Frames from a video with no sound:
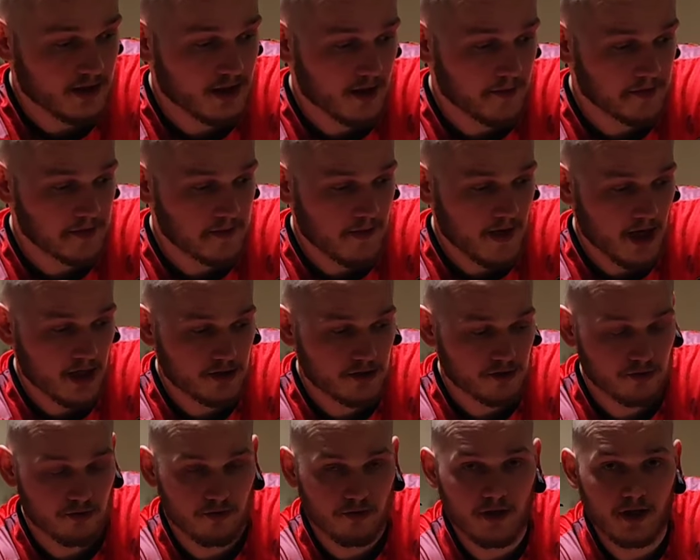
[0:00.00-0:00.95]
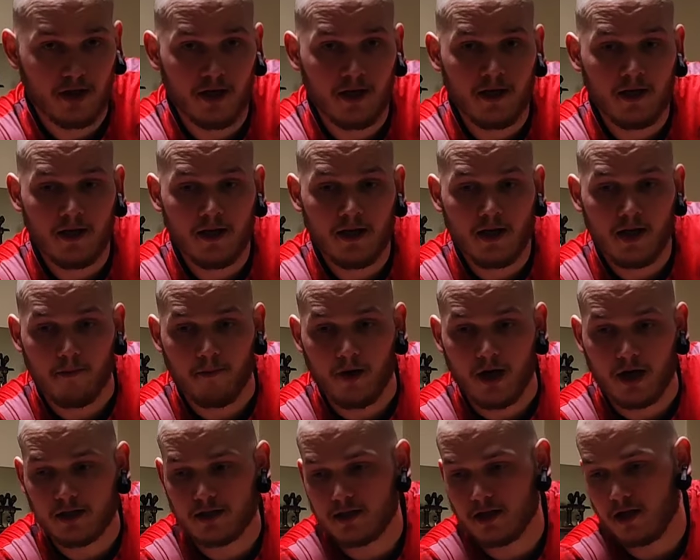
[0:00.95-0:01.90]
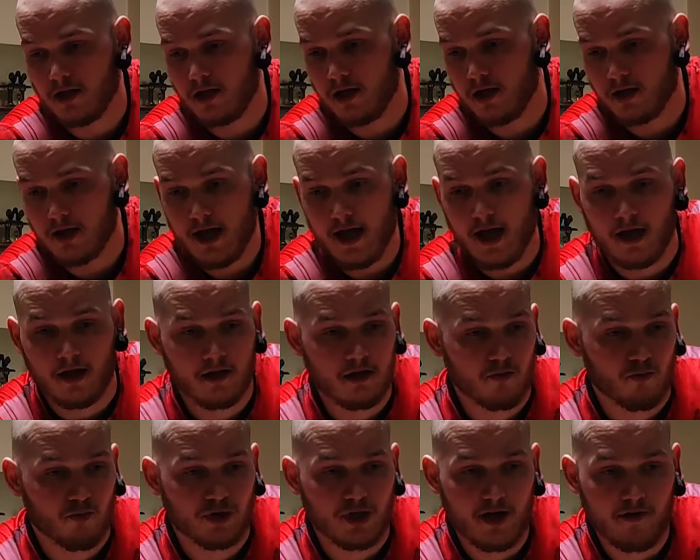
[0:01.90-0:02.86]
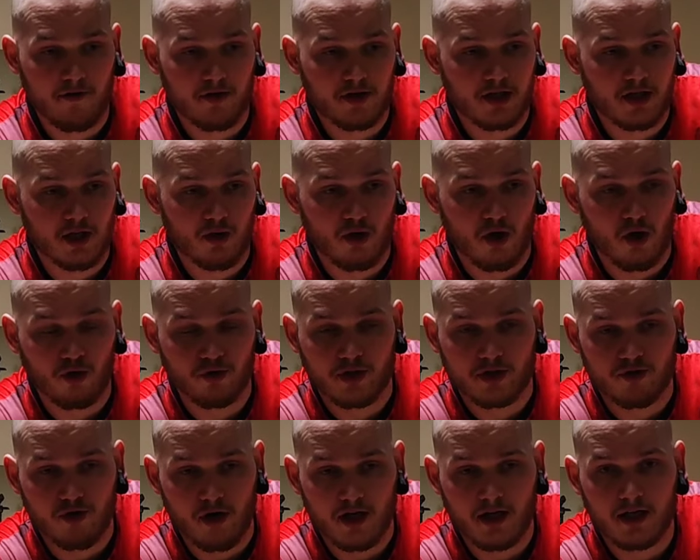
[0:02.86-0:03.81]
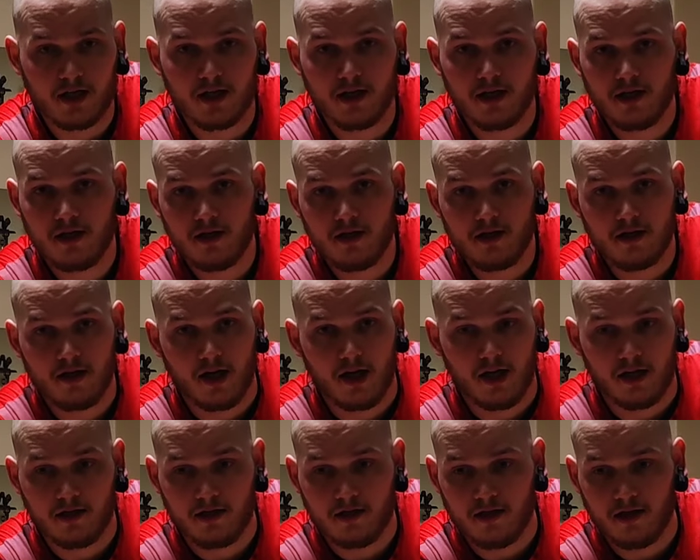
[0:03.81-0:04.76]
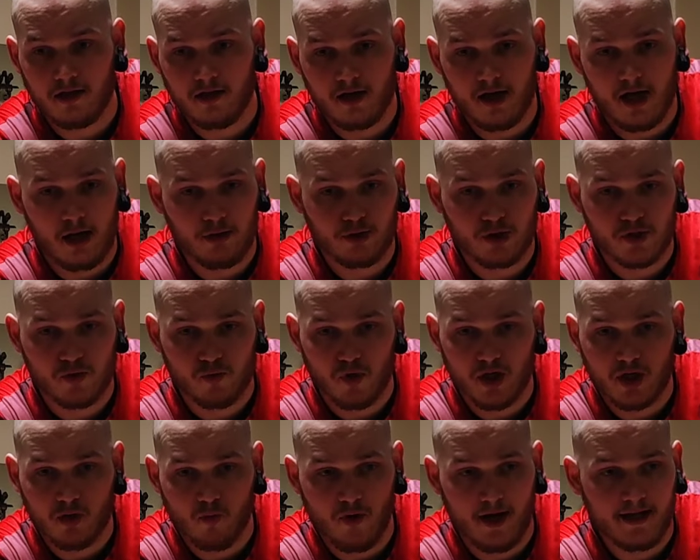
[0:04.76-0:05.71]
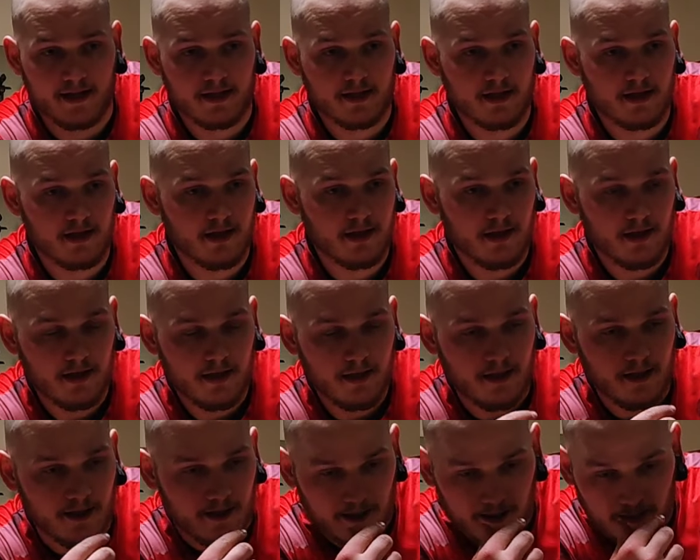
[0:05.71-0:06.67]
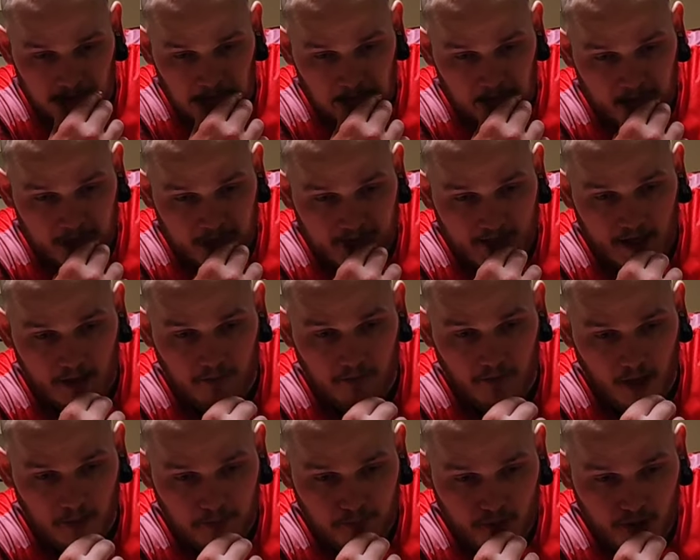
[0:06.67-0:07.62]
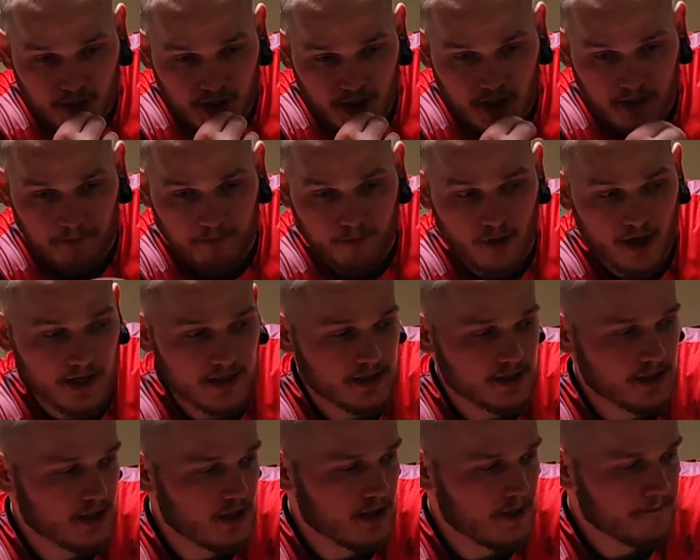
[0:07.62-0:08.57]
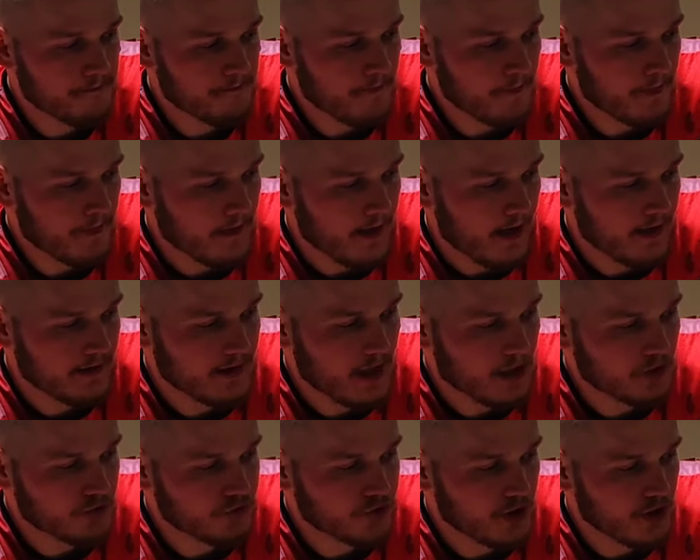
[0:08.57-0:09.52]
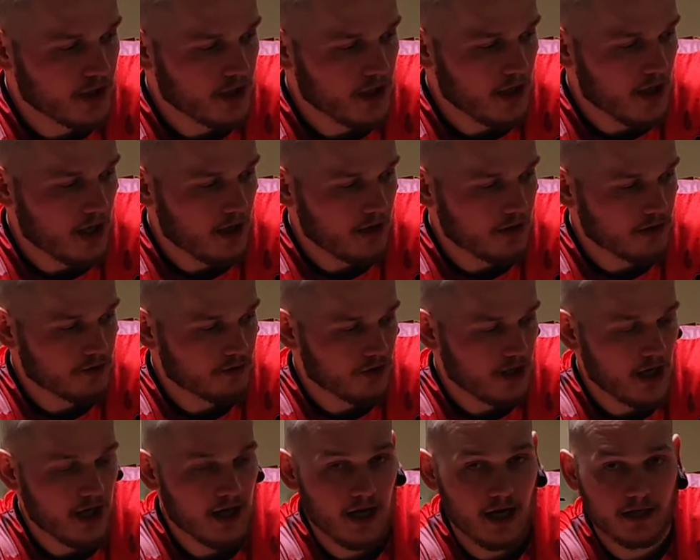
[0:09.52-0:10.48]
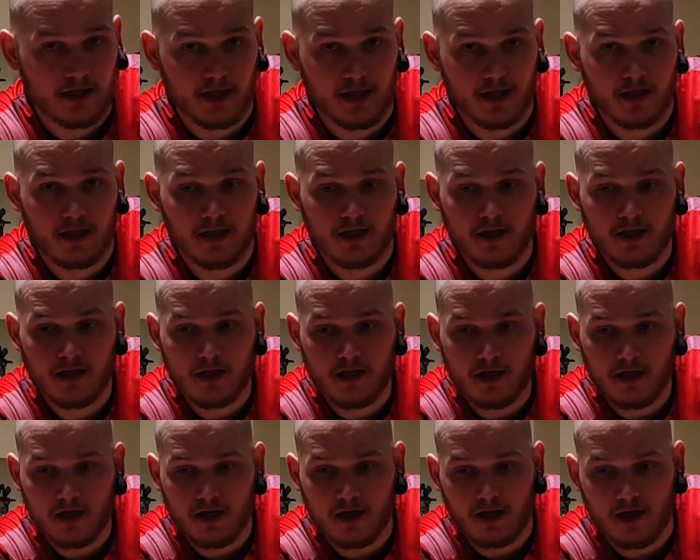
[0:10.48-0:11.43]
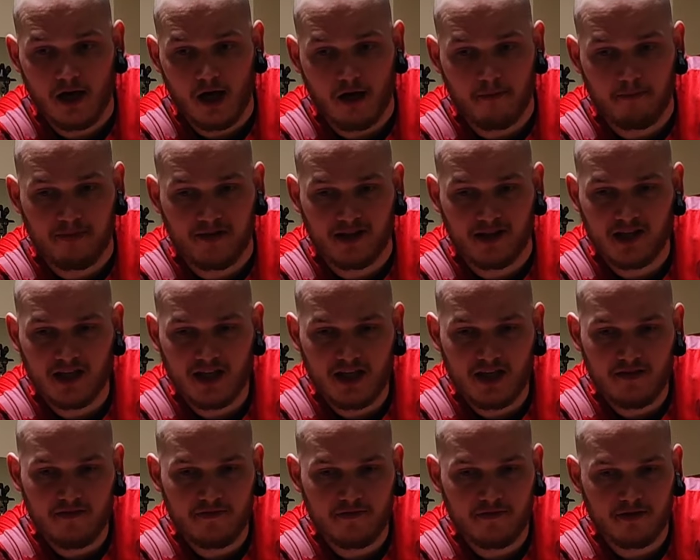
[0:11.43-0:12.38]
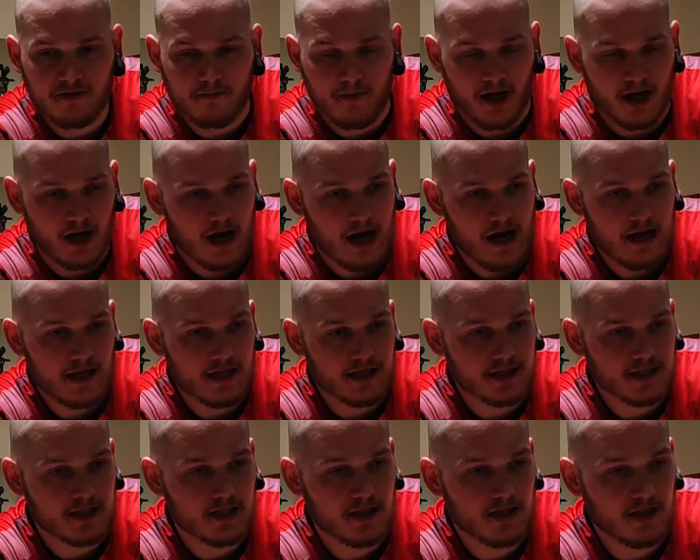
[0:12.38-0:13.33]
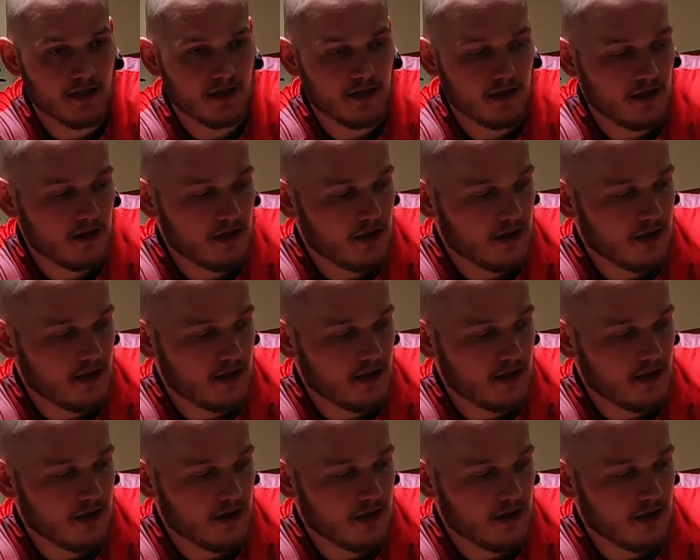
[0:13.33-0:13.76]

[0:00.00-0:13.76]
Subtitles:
it comes back soon. But yeah, with everything, all the training and how this week went, I'm pretty impressed. And actually today I did, I believe, my highest